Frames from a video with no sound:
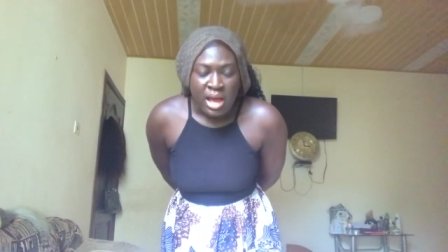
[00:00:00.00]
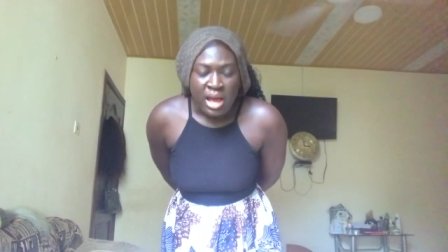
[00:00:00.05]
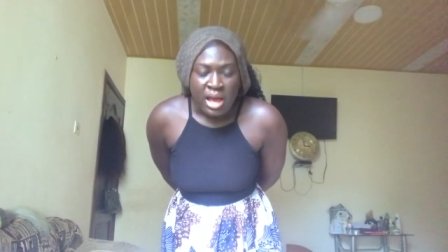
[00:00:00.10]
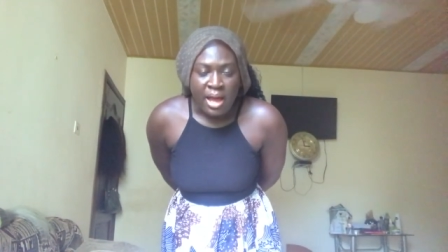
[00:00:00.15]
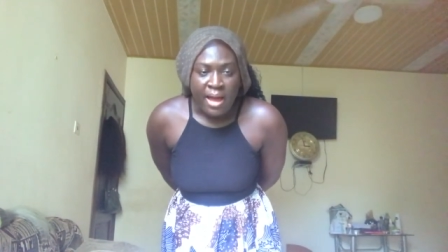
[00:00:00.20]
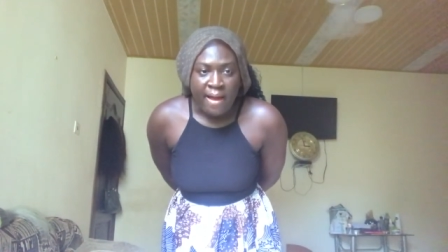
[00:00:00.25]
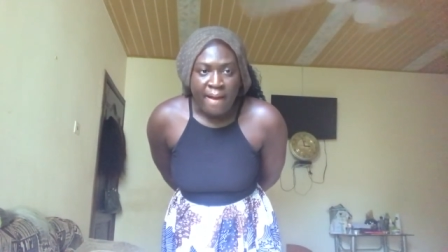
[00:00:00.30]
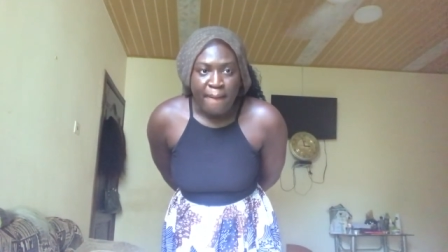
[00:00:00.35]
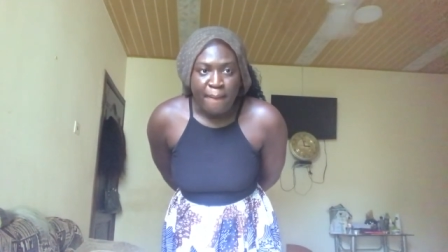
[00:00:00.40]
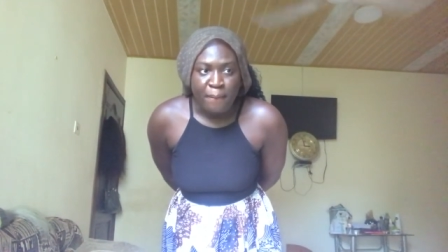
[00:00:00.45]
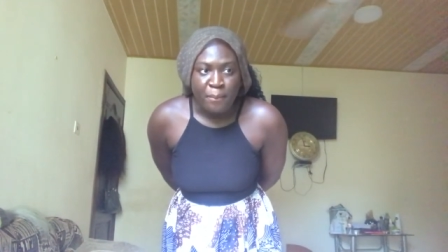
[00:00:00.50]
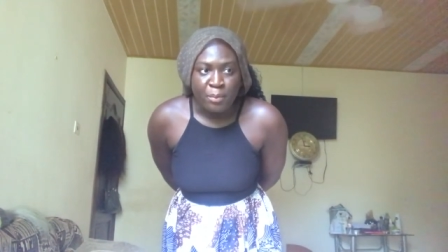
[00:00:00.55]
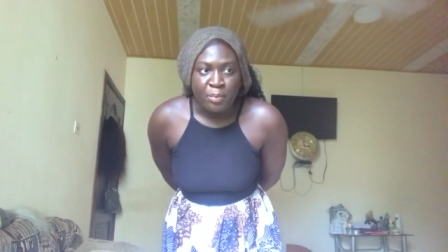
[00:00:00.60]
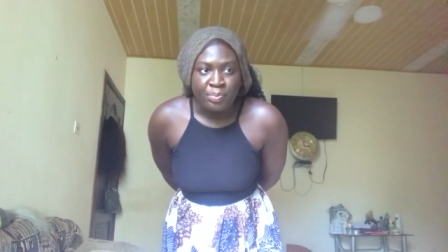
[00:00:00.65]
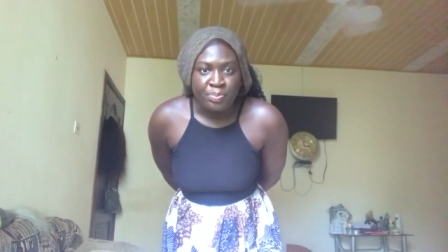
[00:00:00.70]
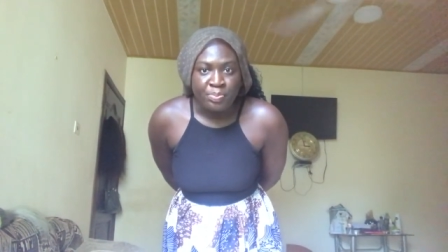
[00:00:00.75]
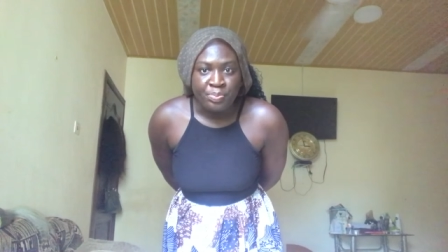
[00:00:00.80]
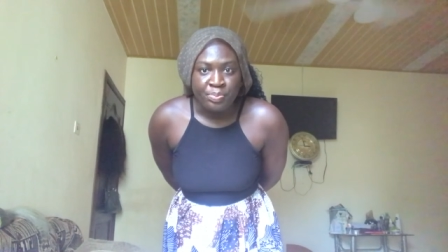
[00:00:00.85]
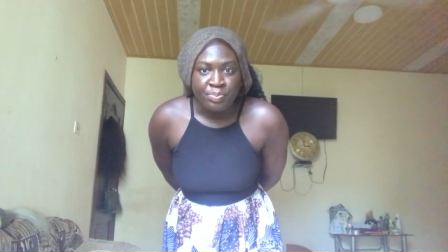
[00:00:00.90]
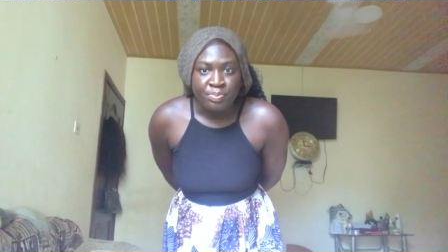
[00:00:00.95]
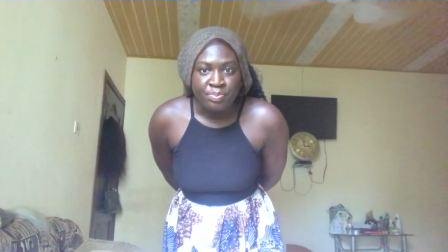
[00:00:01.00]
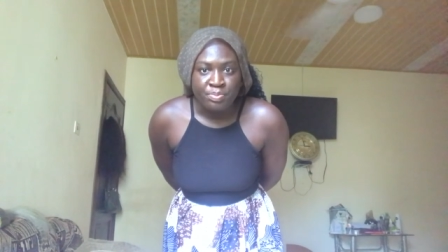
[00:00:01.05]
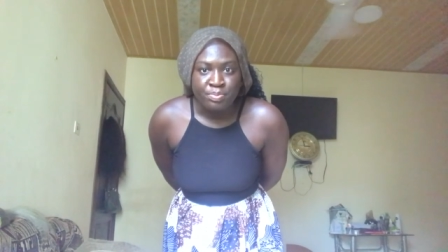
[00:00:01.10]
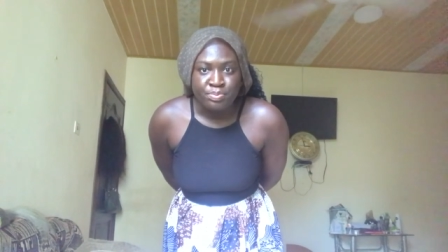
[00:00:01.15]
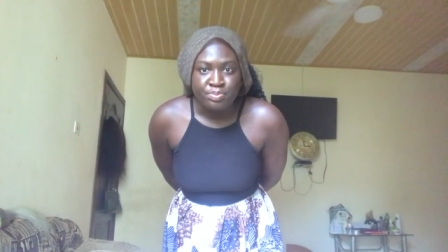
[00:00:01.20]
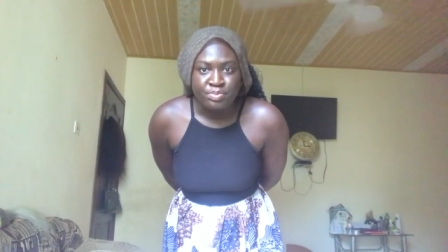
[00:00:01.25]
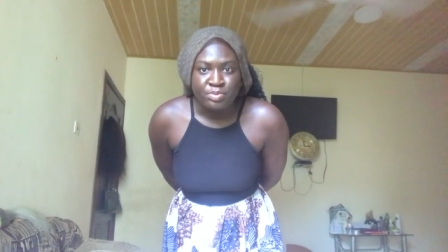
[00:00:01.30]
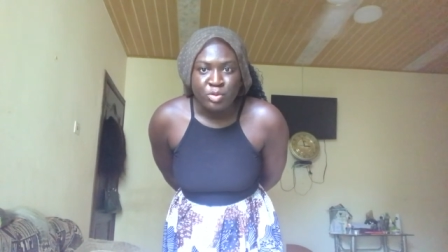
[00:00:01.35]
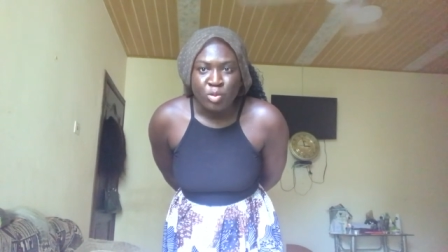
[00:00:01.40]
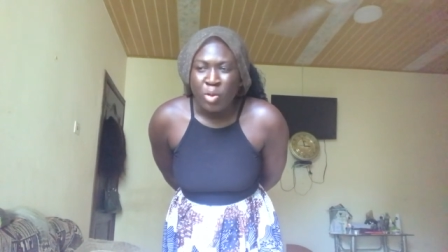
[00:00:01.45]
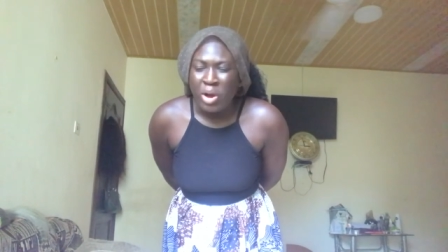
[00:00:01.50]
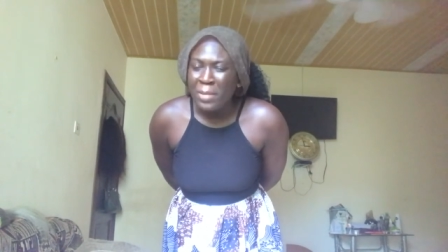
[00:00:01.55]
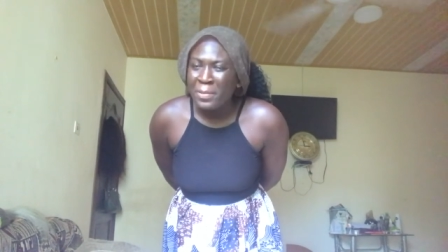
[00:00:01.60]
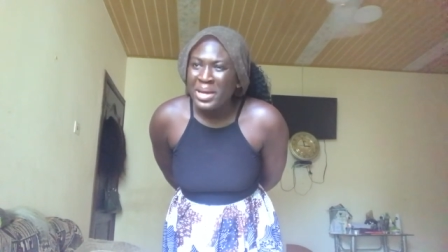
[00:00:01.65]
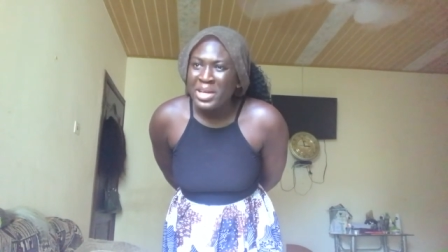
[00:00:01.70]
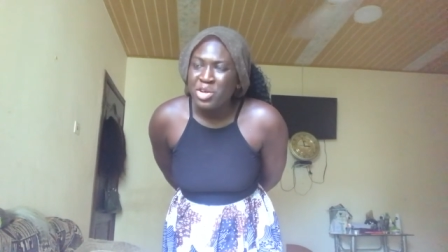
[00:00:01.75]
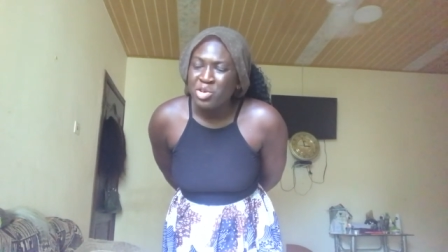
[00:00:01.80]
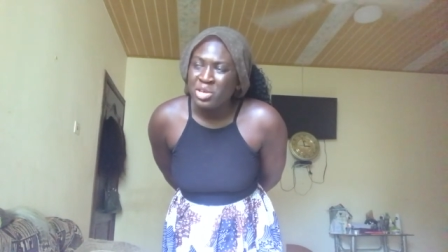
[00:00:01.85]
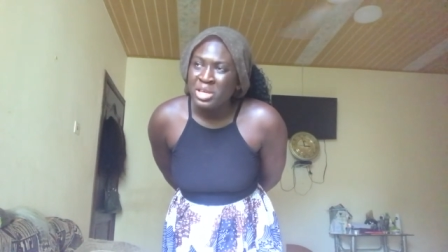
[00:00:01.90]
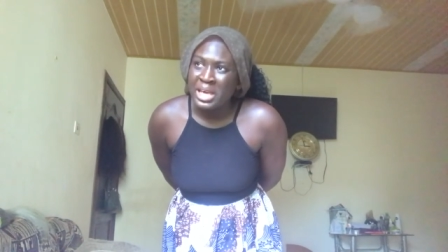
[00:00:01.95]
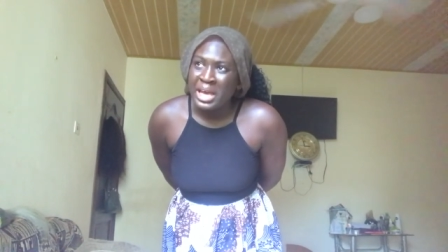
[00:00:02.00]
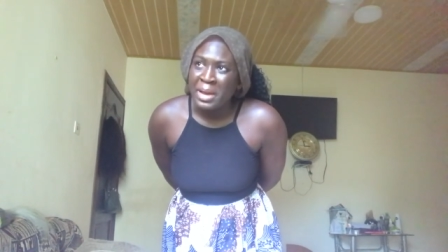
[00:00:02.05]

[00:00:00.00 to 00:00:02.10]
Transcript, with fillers: um what am I doing?